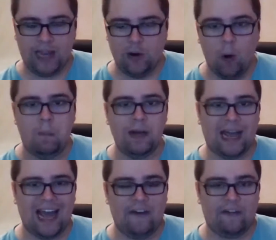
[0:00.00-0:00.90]
and
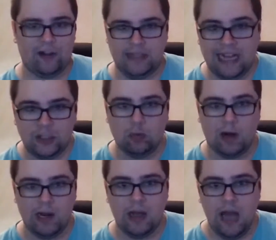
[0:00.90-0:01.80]
opening half does
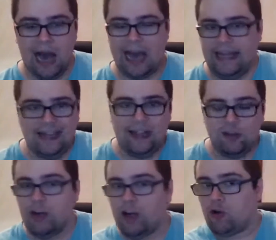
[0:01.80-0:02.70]
one, I can
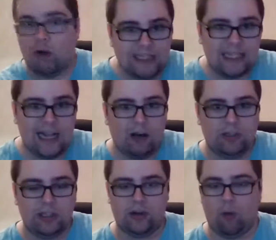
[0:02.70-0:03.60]
literally cross it
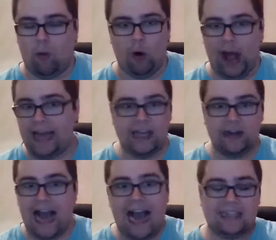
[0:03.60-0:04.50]
out, uh, or I
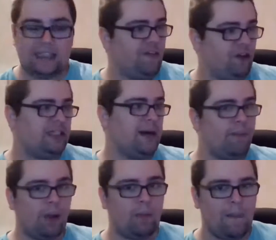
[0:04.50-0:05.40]
can ask, for
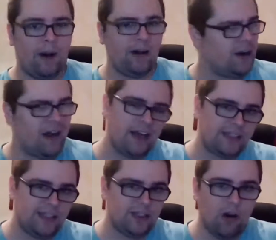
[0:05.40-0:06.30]
example, my partner, ah,
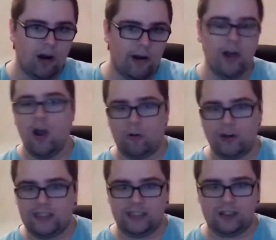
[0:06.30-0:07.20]
is this gone,
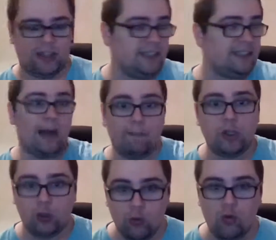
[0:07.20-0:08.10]
or is this not? Is
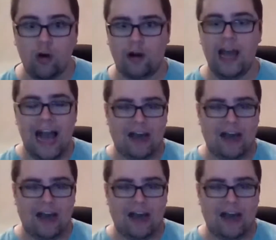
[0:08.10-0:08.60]
number two gone?